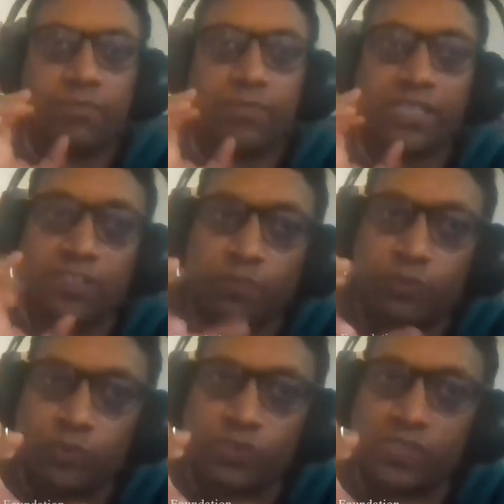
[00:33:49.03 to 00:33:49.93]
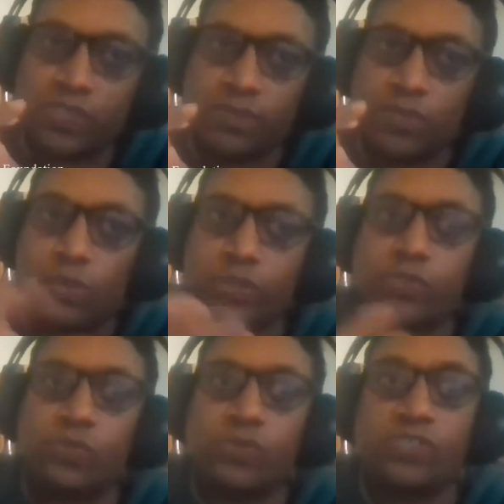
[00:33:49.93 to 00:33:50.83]
But in the process, we
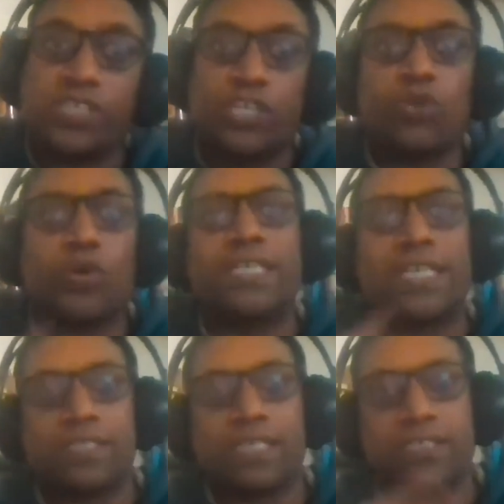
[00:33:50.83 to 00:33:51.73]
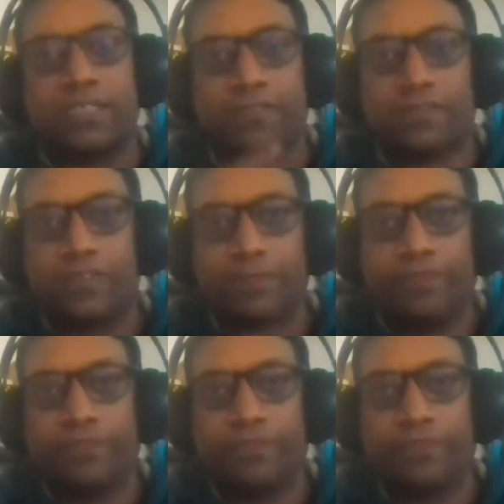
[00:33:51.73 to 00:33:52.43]
also securitize ourselves,